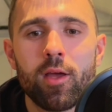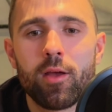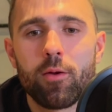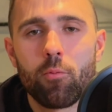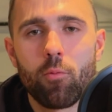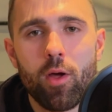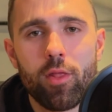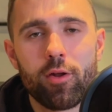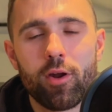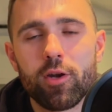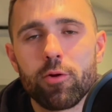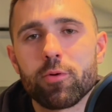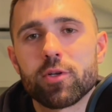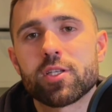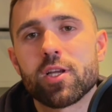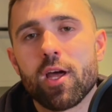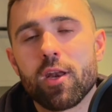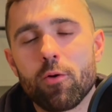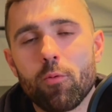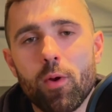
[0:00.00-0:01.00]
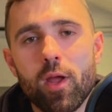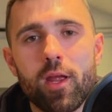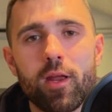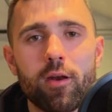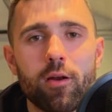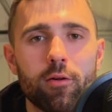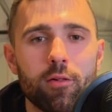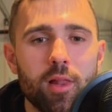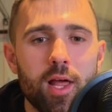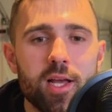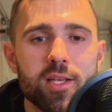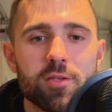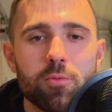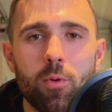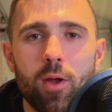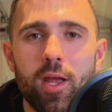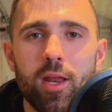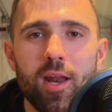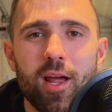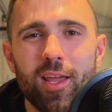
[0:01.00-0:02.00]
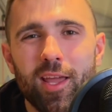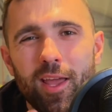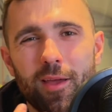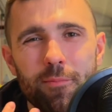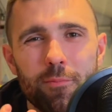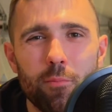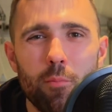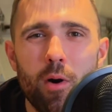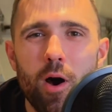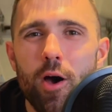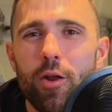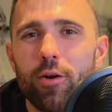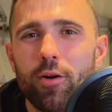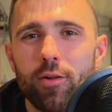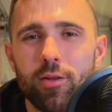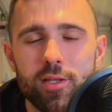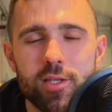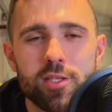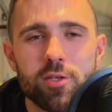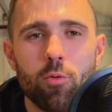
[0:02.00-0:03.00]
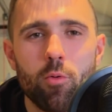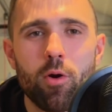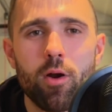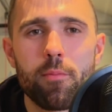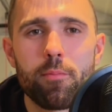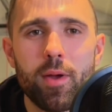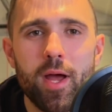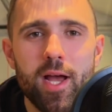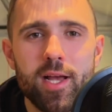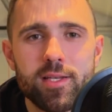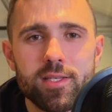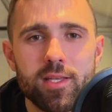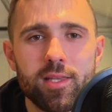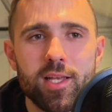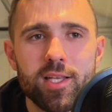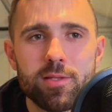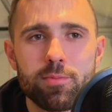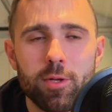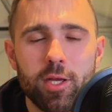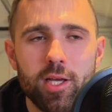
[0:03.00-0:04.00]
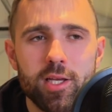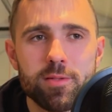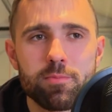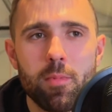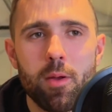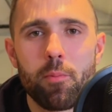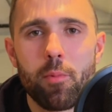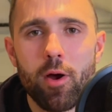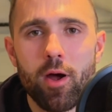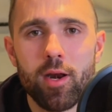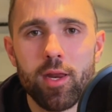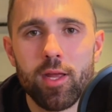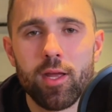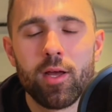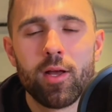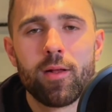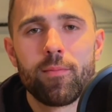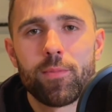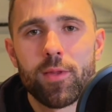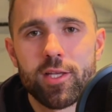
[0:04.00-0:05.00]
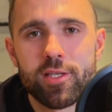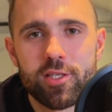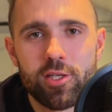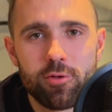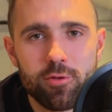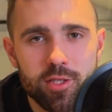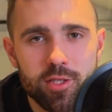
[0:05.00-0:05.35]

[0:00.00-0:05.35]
Whether I do a ton of weight or less weight, I get moderately sore at best. And that's because my body is used